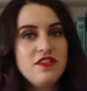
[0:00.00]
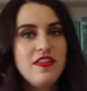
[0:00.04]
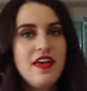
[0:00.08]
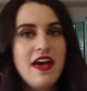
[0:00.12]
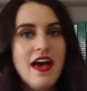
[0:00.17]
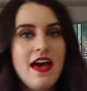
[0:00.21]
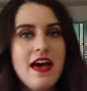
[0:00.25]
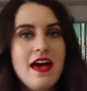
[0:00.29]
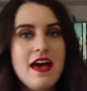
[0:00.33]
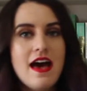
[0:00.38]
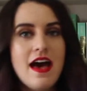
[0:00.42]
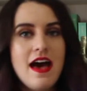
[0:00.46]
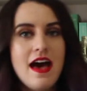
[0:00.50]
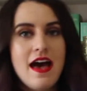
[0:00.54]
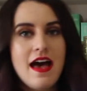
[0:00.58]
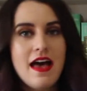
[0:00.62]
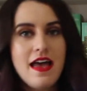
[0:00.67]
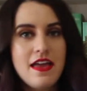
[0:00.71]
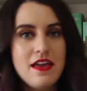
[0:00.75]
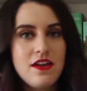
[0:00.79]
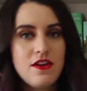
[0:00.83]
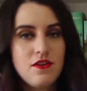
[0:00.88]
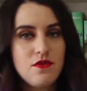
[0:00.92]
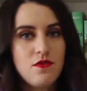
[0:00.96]
that,
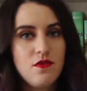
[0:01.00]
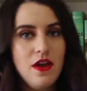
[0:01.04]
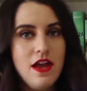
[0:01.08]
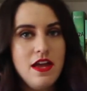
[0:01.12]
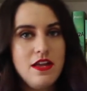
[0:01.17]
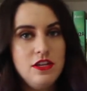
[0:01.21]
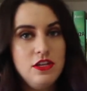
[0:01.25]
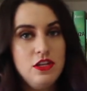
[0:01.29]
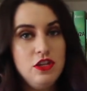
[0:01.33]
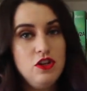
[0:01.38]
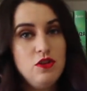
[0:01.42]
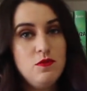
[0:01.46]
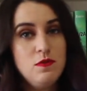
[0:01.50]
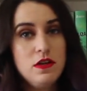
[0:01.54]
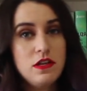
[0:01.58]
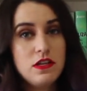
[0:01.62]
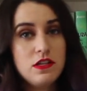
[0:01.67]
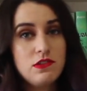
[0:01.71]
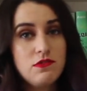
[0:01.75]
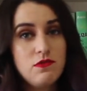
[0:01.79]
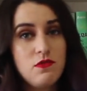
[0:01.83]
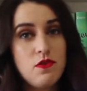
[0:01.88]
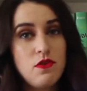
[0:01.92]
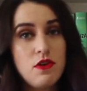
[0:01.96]
I read 2
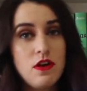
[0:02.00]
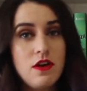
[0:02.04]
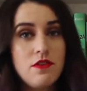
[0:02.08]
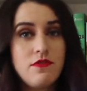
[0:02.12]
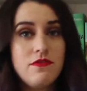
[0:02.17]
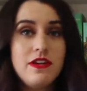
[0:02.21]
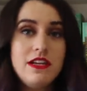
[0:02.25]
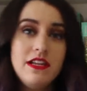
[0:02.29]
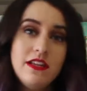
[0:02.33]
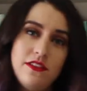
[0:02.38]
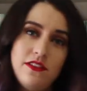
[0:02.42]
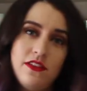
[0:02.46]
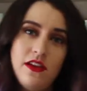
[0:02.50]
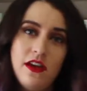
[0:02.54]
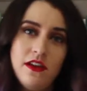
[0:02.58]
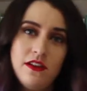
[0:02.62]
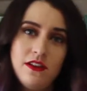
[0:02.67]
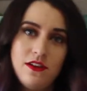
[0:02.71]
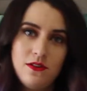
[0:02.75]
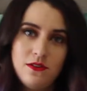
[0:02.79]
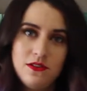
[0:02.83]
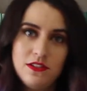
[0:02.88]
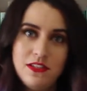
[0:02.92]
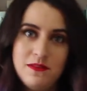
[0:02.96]
books for a
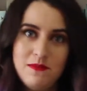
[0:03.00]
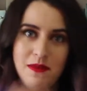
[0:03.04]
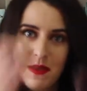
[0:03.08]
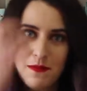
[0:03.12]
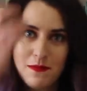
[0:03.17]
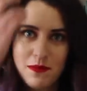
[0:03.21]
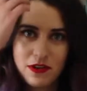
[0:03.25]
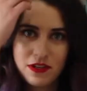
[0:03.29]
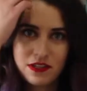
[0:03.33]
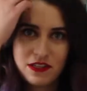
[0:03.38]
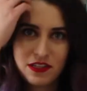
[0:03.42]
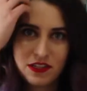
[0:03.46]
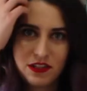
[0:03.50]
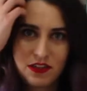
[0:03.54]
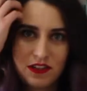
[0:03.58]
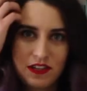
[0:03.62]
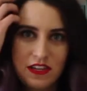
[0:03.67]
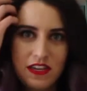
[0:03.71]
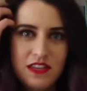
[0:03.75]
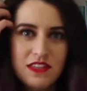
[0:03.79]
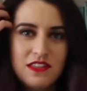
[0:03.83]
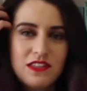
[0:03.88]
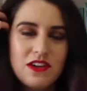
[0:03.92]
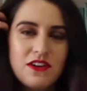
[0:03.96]
readathon hosted by Books and
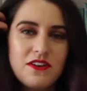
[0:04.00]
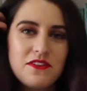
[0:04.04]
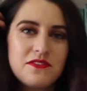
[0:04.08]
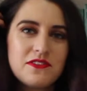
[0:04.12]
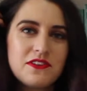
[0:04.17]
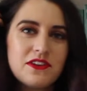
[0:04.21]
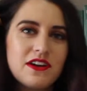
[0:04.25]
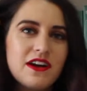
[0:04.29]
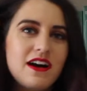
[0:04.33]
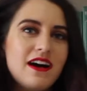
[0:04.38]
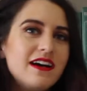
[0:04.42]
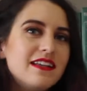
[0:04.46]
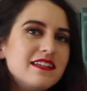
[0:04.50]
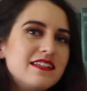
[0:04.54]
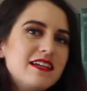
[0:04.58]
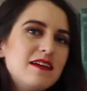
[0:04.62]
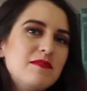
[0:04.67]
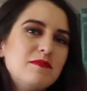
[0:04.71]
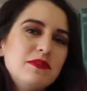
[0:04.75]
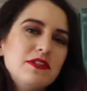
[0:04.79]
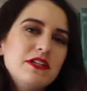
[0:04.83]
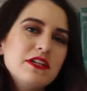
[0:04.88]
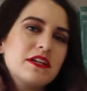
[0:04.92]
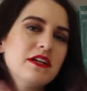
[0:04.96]
Cookies over on
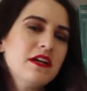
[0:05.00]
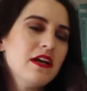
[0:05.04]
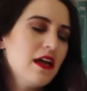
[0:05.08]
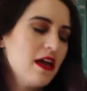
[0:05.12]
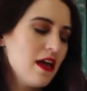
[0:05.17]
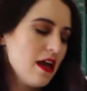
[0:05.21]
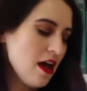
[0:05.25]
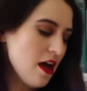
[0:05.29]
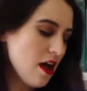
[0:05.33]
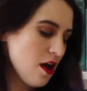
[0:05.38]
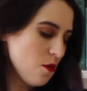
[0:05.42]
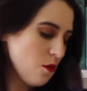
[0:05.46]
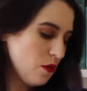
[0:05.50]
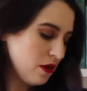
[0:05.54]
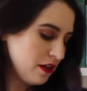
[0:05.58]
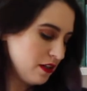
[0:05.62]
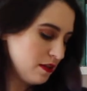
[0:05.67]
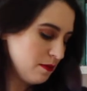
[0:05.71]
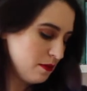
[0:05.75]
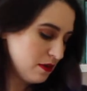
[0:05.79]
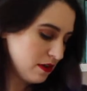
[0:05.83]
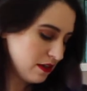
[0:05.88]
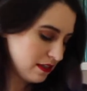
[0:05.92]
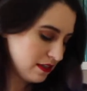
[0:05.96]
Tumblr. One of
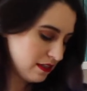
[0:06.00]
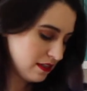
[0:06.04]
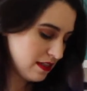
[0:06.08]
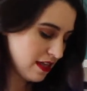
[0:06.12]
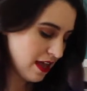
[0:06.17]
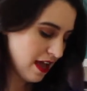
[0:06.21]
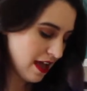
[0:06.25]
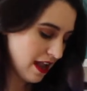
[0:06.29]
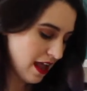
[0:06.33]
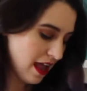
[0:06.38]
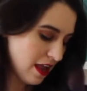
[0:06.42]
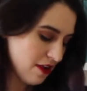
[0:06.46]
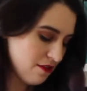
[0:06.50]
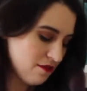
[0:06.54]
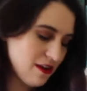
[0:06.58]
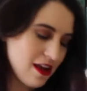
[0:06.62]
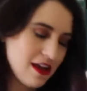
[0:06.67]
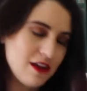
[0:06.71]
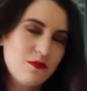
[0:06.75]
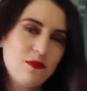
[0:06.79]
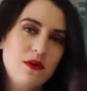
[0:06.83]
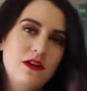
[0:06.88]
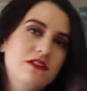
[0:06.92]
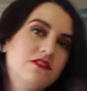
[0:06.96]
the books that I
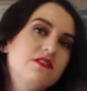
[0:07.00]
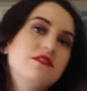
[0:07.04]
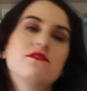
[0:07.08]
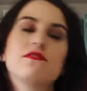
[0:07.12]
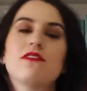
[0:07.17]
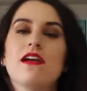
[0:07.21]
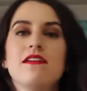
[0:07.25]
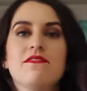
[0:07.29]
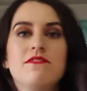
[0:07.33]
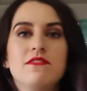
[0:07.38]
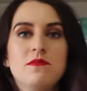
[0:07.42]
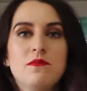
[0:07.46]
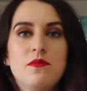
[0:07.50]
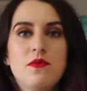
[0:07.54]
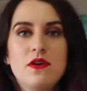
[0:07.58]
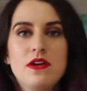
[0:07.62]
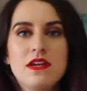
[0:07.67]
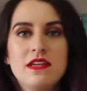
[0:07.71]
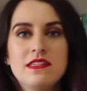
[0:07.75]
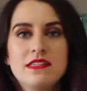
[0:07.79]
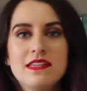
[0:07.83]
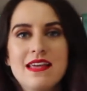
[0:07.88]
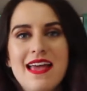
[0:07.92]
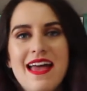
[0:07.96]
read was The Raven
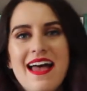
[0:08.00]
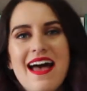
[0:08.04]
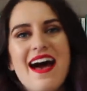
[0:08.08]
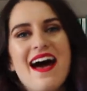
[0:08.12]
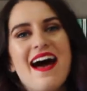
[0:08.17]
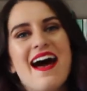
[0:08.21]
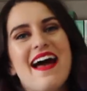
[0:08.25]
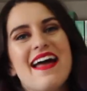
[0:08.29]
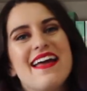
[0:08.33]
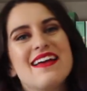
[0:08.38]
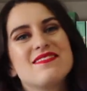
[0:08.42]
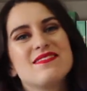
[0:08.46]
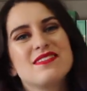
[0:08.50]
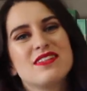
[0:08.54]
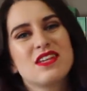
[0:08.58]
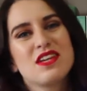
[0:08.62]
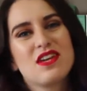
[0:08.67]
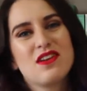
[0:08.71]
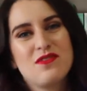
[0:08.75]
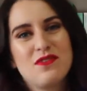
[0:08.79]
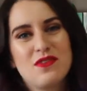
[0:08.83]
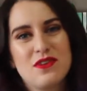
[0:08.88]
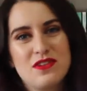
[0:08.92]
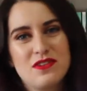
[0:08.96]
Boys. I have been
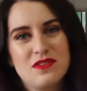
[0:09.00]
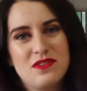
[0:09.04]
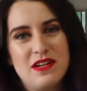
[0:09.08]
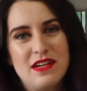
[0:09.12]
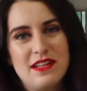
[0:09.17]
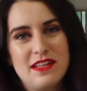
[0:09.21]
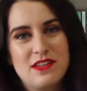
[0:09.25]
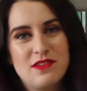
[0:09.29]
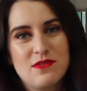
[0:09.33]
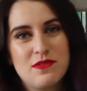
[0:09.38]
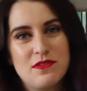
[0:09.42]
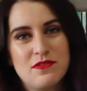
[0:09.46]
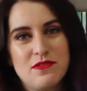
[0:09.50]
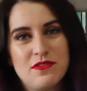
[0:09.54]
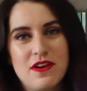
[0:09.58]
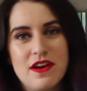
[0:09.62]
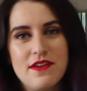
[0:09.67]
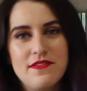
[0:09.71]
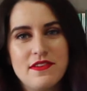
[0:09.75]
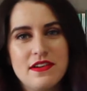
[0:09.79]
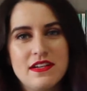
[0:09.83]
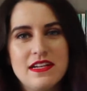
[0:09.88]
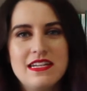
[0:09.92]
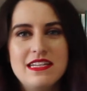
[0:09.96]
looking forward to reading this one
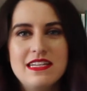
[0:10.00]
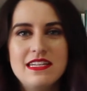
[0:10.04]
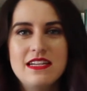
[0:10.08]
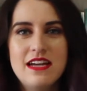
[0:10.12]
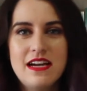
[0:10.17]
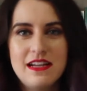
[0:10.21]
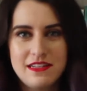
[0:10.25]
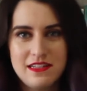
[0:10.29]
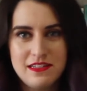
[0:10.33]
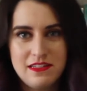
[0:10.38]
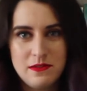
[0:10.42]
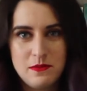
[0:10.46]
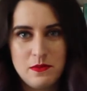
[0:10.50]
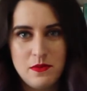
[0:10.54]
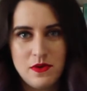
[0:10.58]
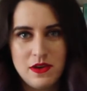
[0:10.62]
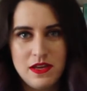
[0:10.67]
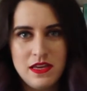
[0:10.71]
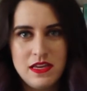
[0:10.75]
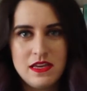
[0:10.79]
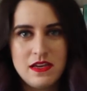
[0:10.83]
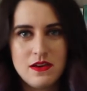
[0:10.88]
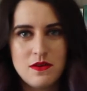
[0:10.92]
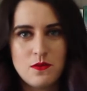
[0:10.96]
forever, and it did not
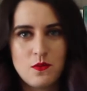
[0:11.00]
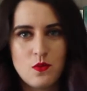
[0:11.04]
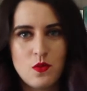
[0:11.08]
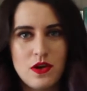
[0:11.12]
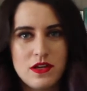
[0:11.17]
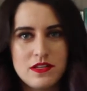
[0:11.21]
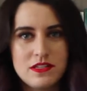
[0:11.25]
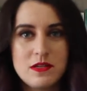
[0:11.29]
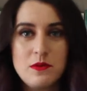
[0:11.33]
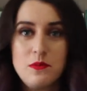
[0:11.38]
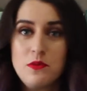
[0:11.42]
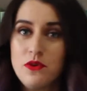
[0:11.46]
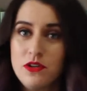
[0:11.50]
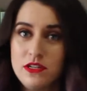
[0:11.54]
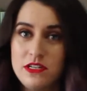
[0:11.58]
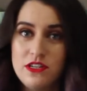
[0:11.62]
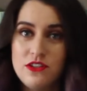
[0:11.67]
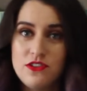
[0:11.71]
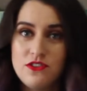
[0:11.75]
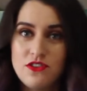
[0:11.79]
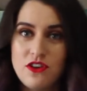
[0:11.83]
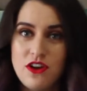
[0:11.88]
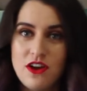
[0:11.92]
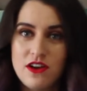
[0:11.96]
disappoint. It was a
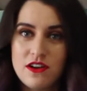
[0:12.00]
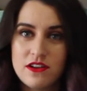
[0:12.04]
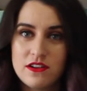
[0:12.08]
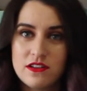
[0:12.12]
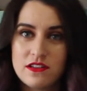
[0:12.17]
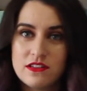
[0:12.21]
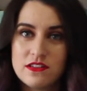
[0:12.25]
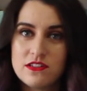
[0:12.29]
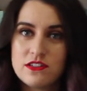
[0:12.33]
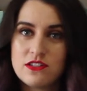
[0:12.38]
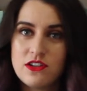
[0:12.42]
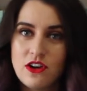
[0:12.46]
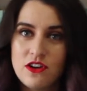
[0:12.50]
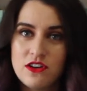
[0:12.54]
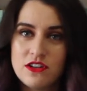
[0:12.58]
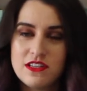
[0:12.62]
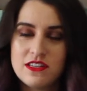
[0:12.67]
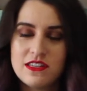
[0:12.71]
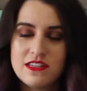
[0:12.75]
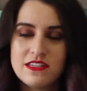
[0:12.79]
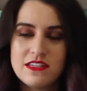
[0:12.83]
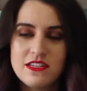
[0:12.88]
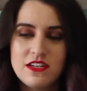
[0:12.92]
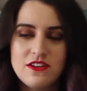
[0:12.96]
pretty strong start
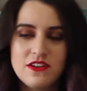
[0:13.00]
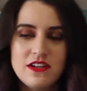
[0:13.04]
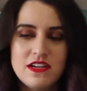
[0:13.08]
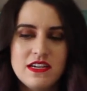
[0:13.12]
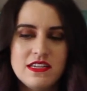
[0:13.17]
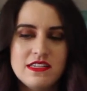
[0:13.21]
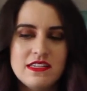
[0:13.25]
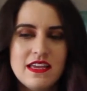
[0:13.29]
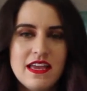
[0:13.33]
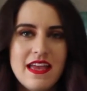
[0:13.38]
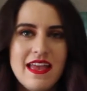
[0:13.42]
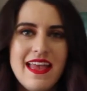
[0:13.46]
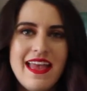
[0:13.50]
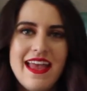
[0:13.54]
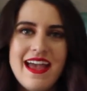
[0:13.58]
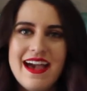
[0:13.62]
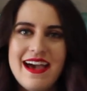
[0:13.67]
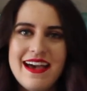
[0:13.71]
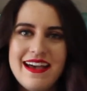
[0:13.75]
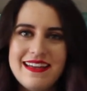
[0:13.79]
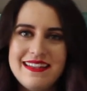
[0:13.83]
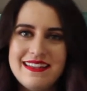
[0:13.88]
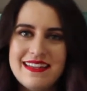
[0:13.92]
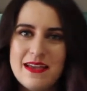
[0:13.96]
to the series,
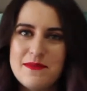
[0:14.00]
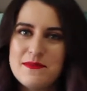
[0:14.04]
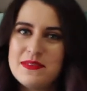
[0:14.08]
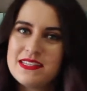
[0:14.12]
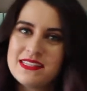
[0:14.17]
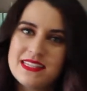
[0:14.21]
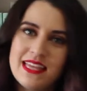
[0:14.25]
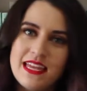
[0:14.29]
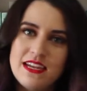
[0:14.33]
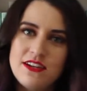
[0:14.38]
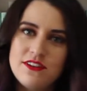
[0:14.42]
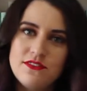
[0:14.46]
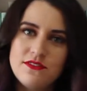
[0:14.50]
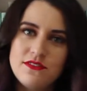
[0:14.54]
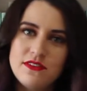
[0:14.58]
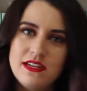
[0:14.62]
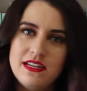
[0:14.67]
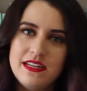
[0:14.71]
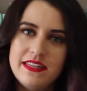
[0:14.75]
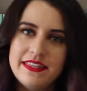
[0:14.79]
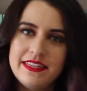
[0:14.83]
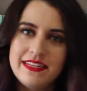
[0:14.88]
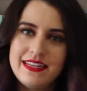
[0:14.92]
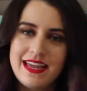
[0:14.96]
and I'm excited to
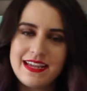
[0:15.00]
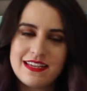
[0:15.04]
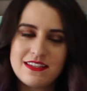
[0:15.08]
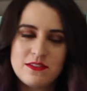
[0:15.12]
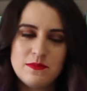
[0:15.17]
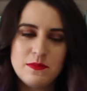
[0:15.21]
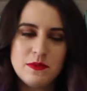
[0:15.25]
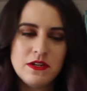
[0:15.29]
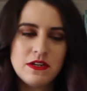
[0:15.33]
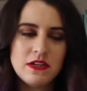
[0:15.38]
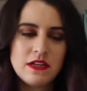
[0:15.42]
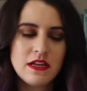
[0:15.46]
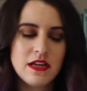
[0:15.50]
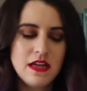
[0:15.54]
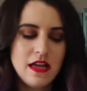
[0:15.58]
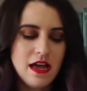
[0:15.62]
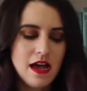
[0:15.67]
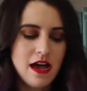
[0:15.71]
read the next book.